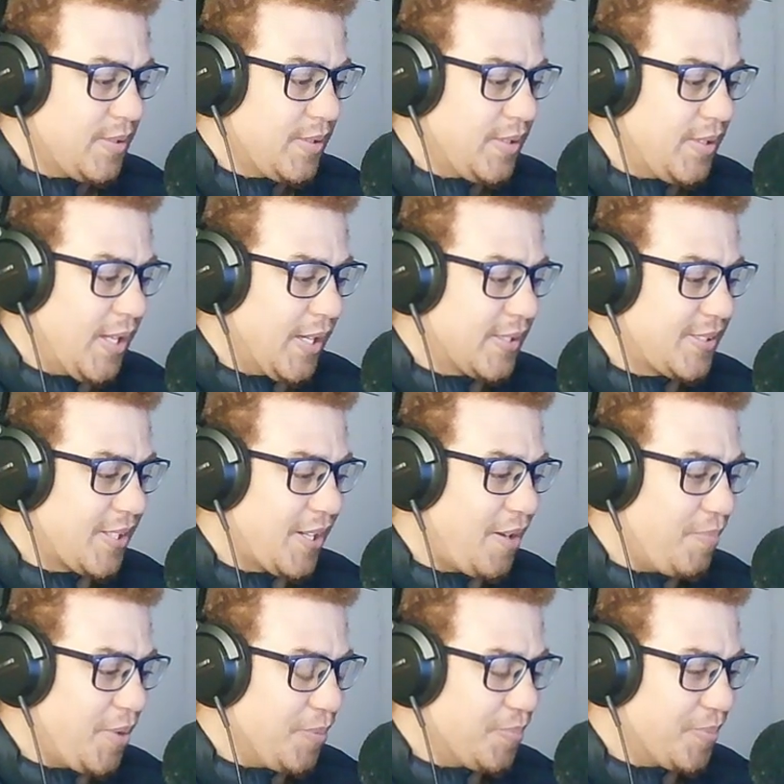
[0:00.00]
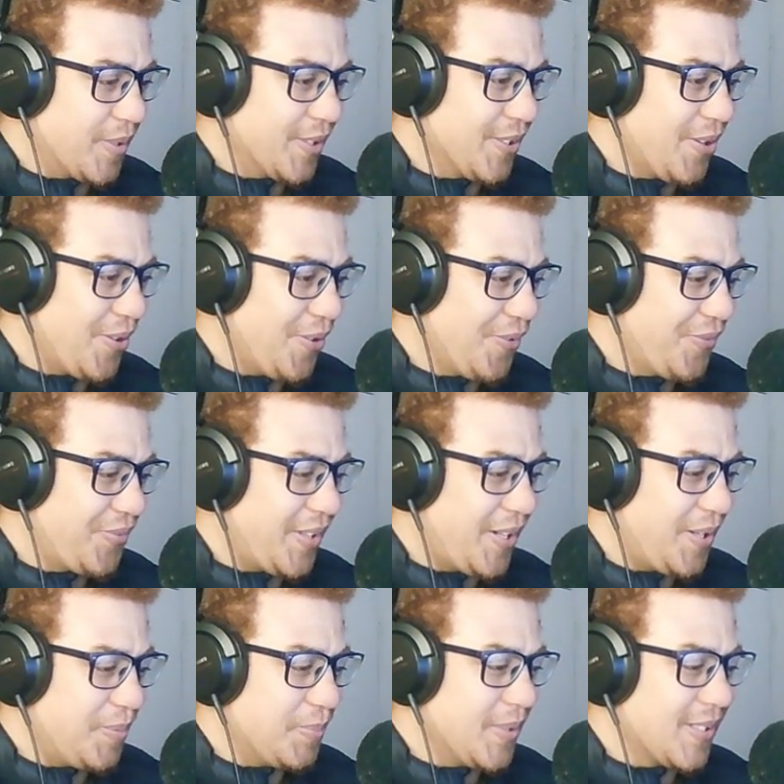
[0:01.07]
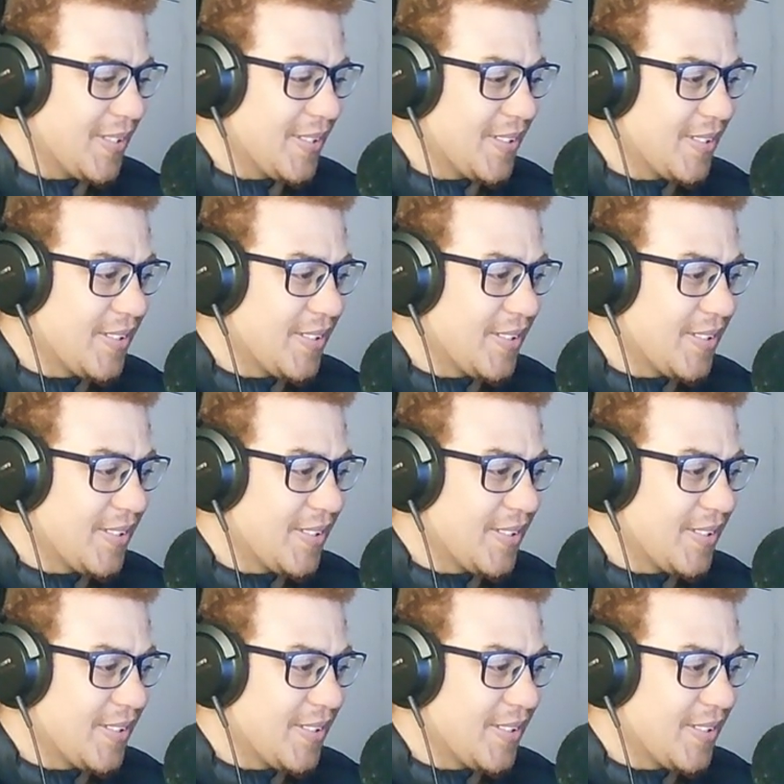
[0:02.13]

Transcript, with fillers: Next time I'll bring the whole family.